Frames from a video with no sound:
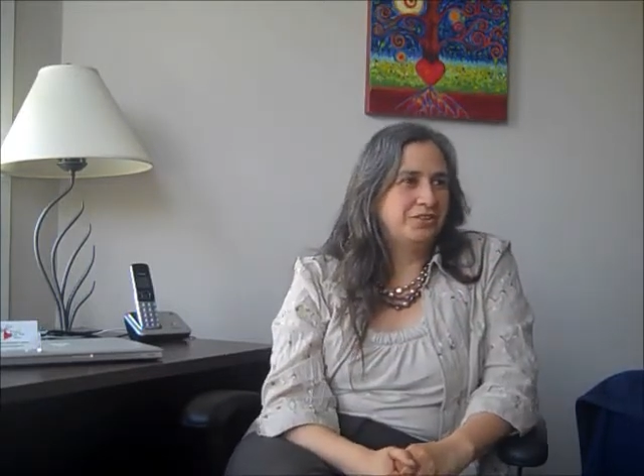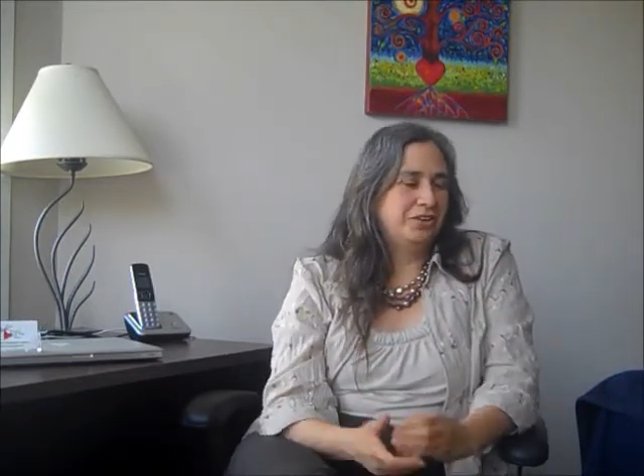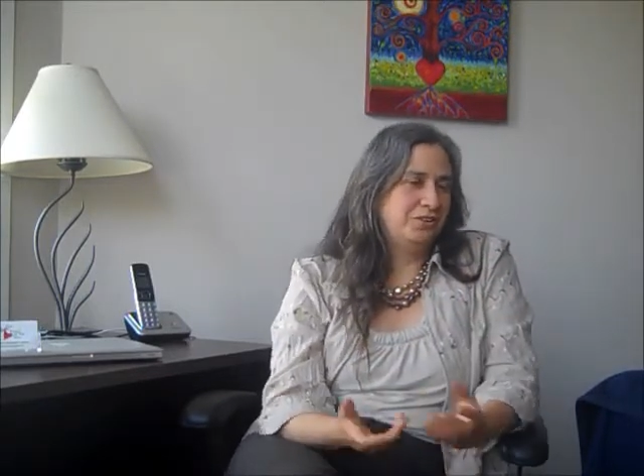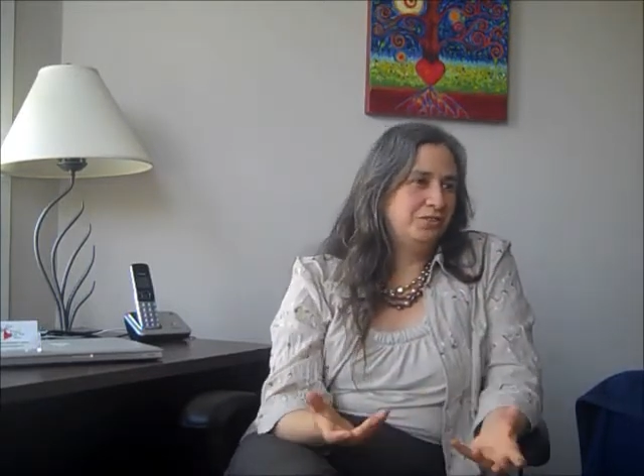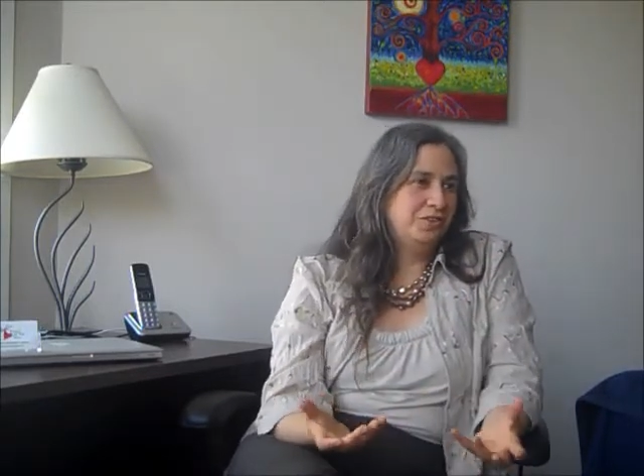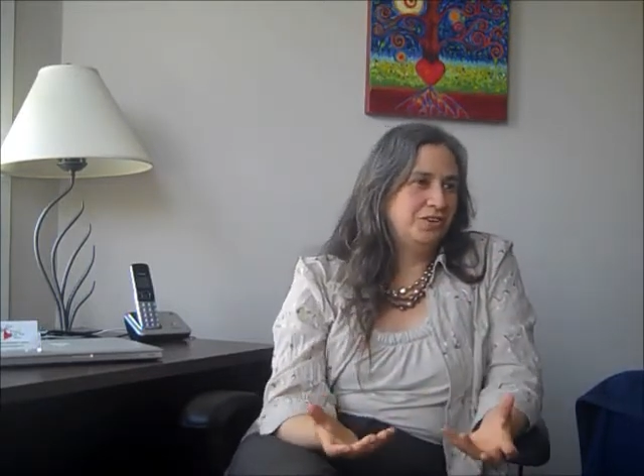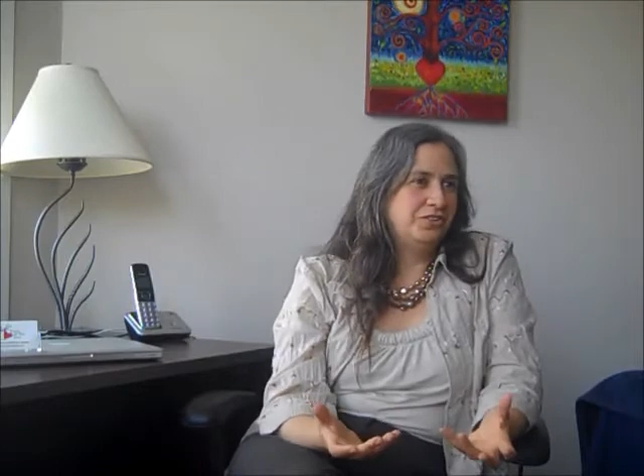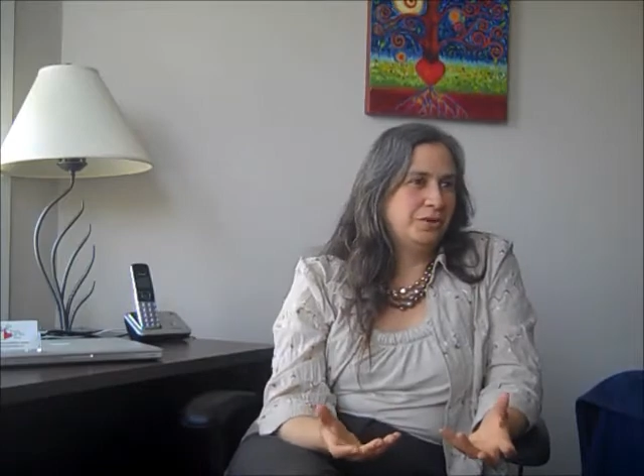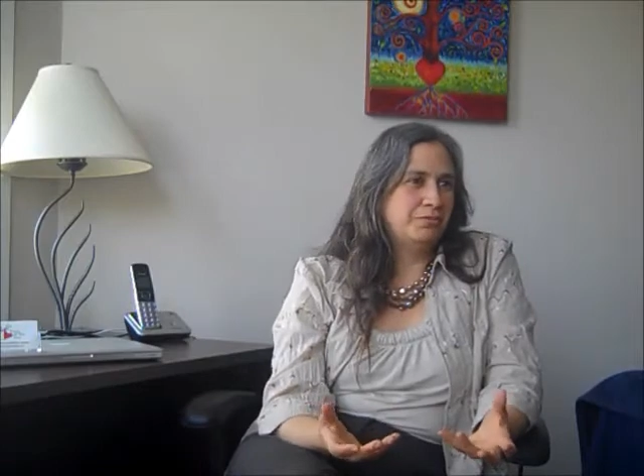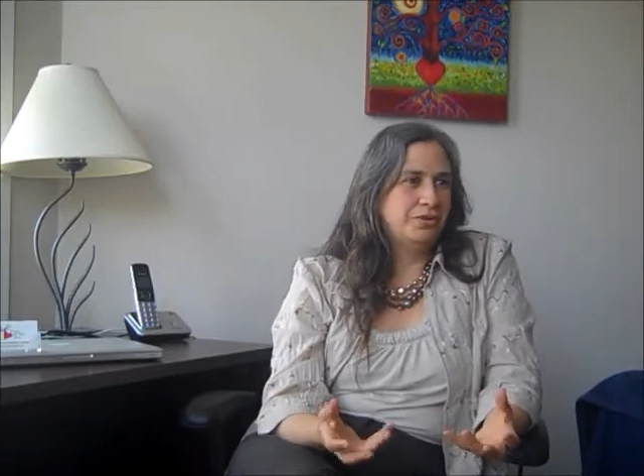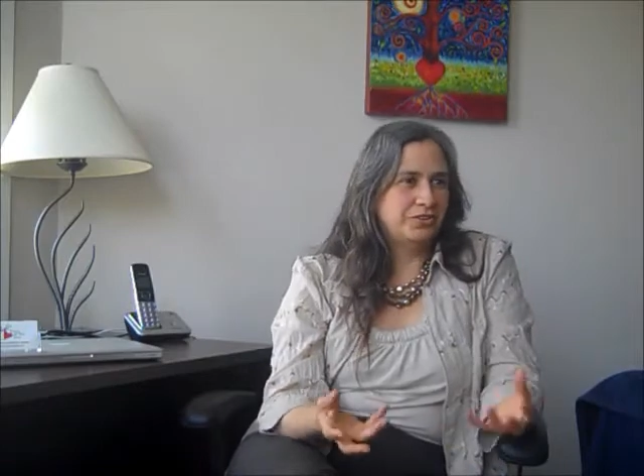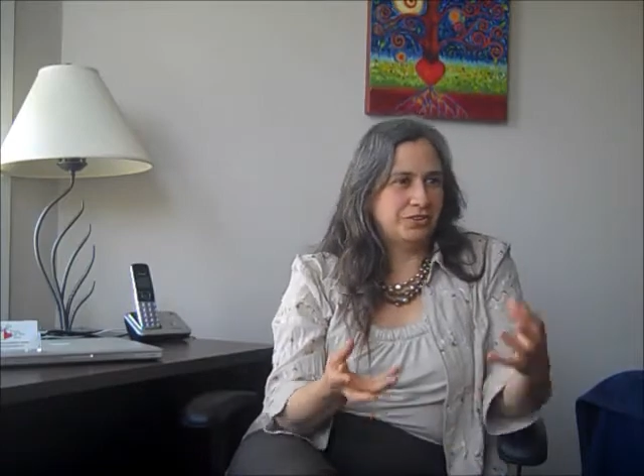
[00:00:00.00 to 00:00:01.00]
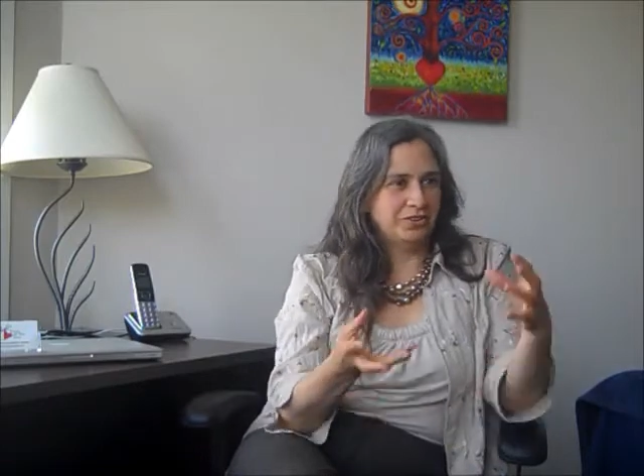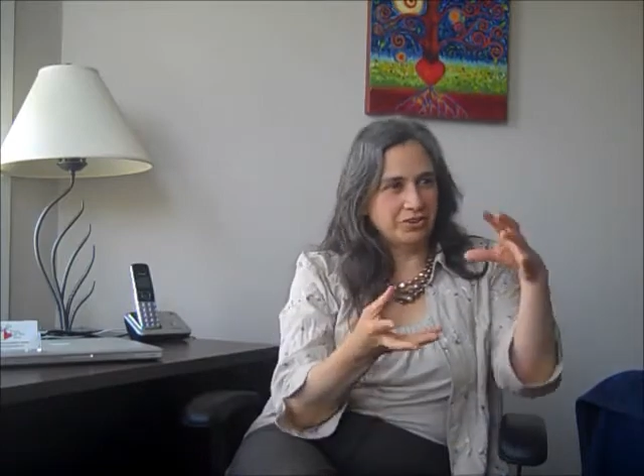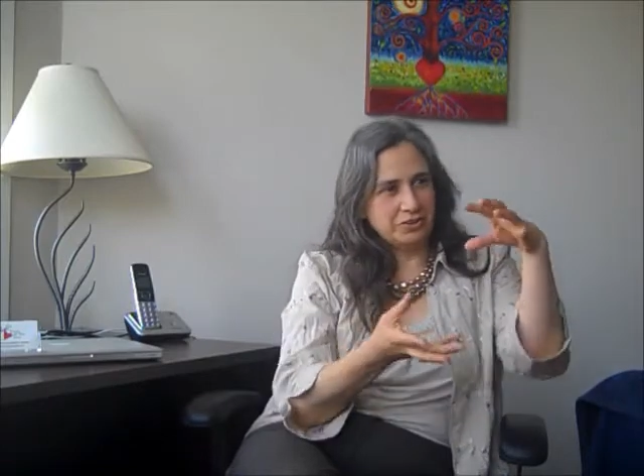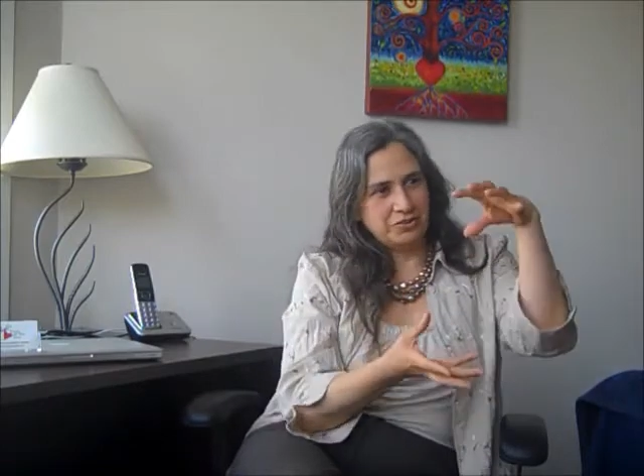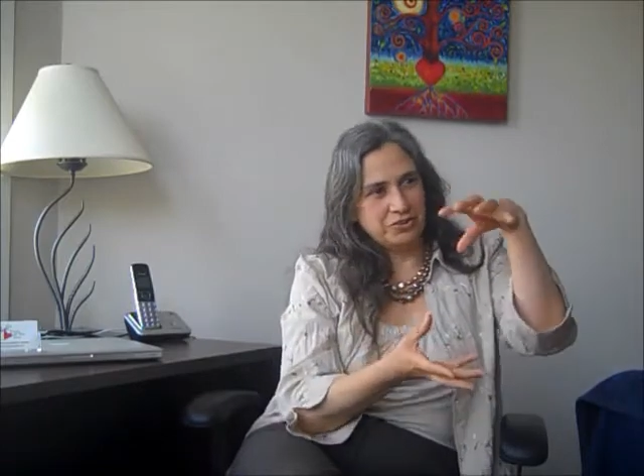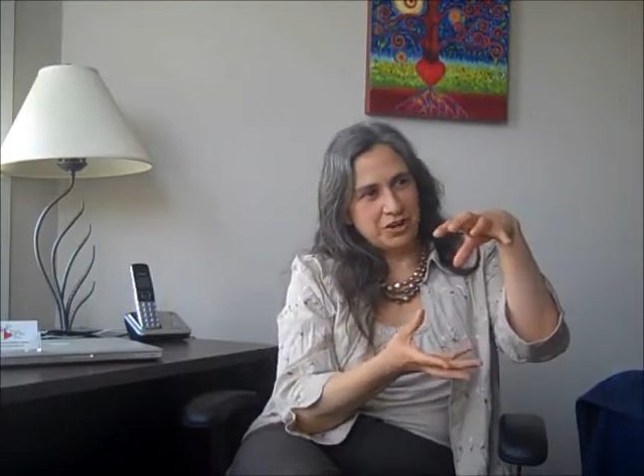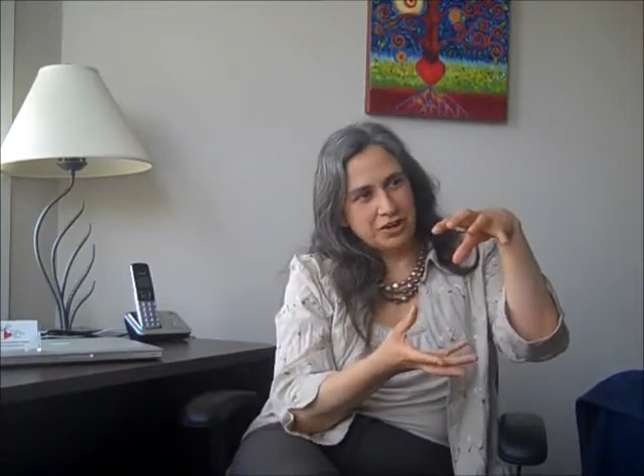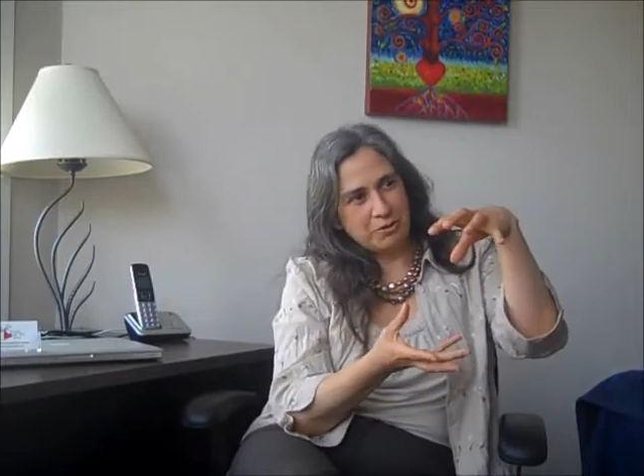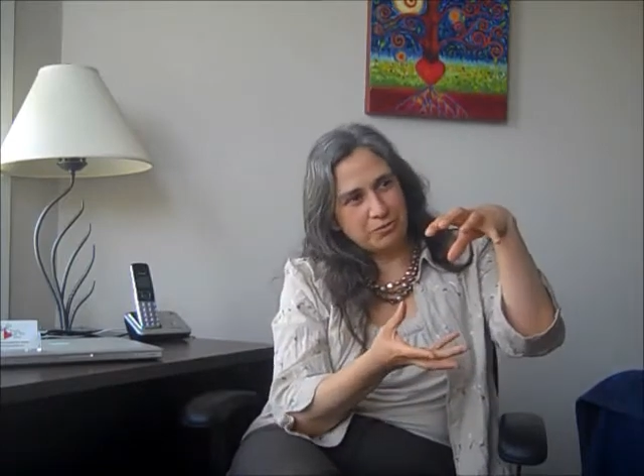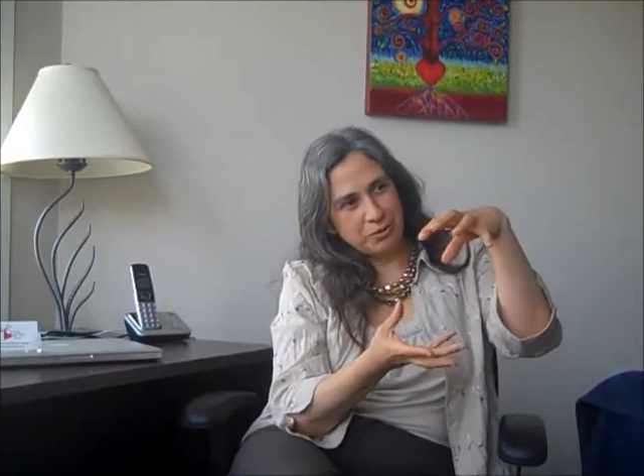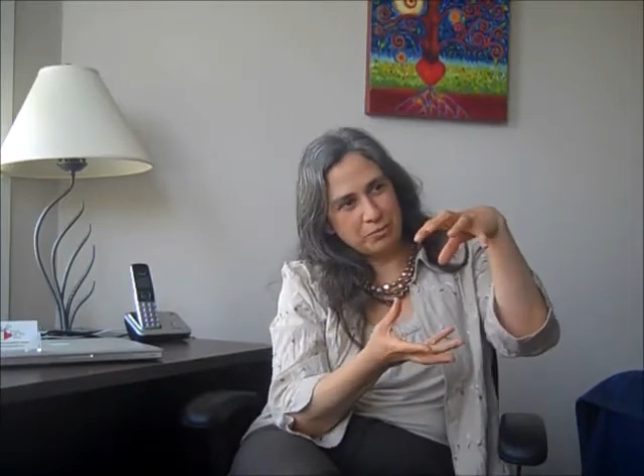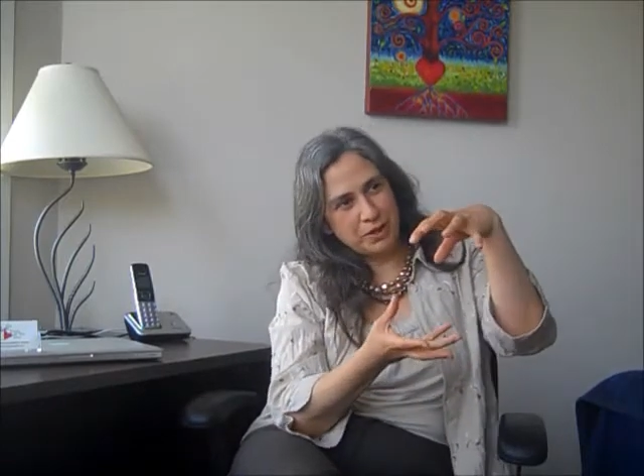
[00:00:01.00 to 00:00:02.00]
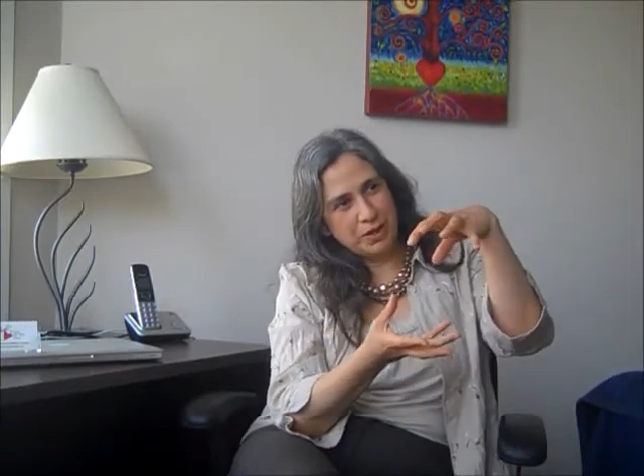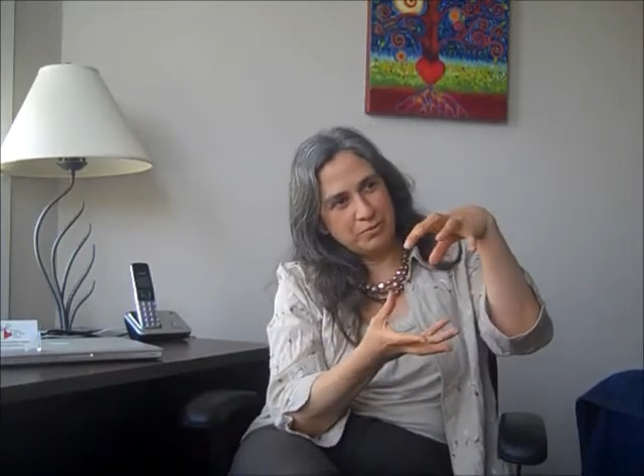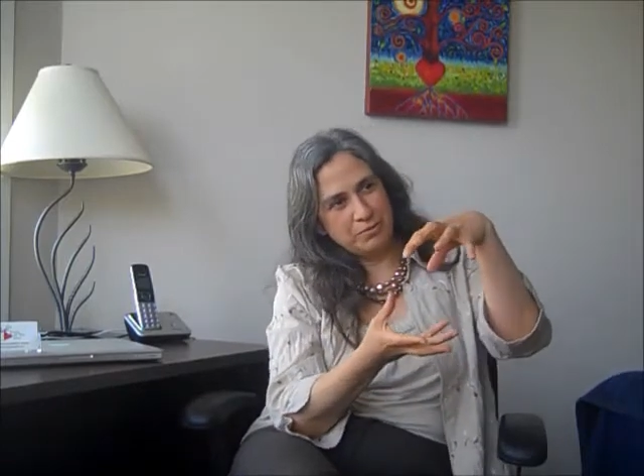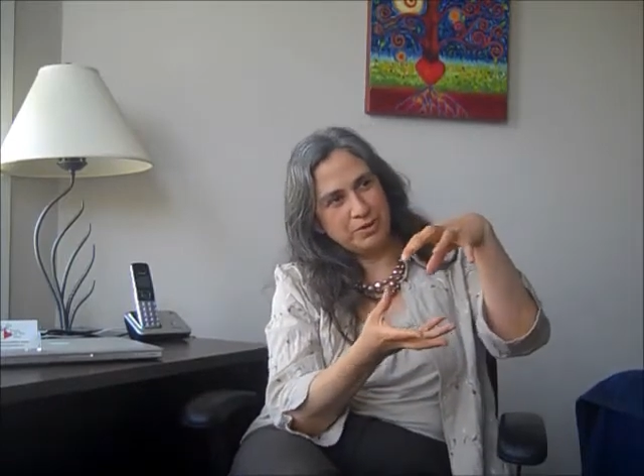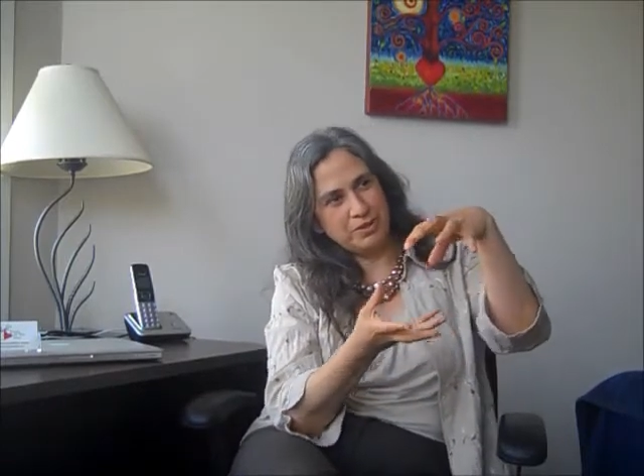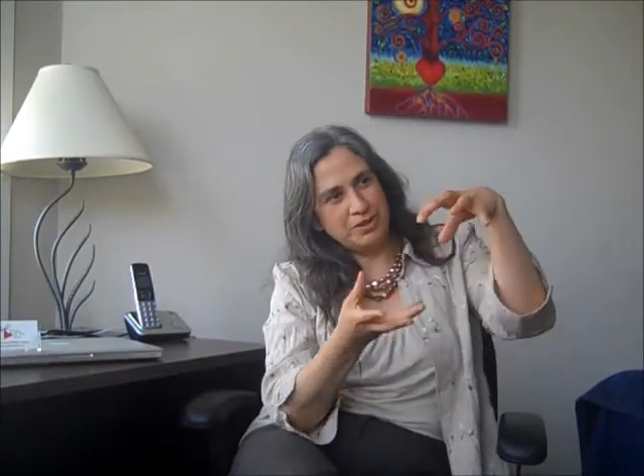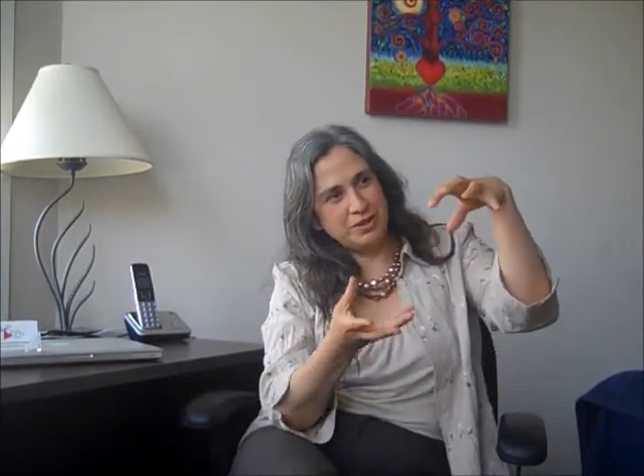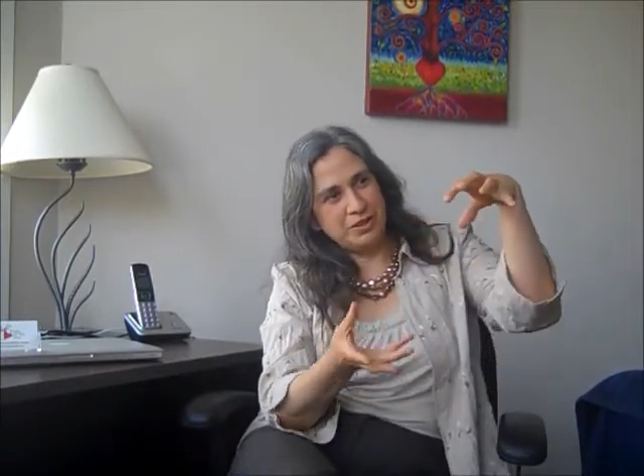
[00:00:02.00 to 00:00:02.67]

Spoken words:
That is for the same reasons. Like you start out with a baby,